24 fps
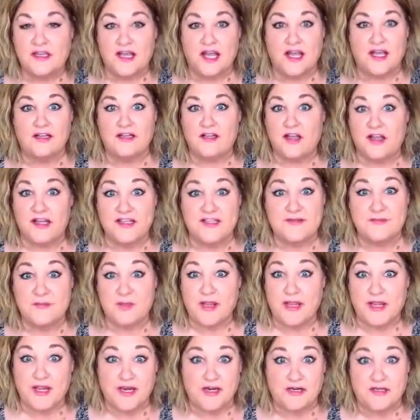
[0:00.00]
I lost
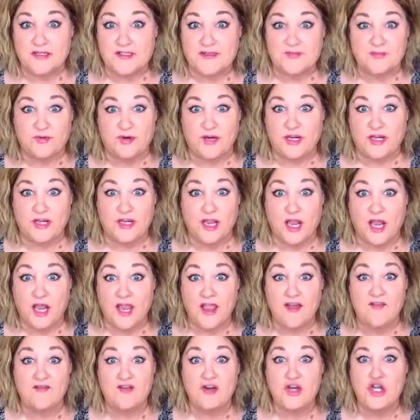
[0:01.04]
my hairspray. I
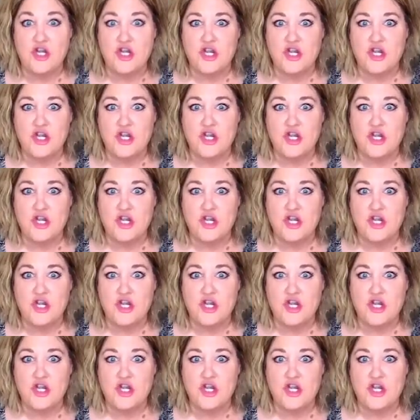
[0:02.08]
have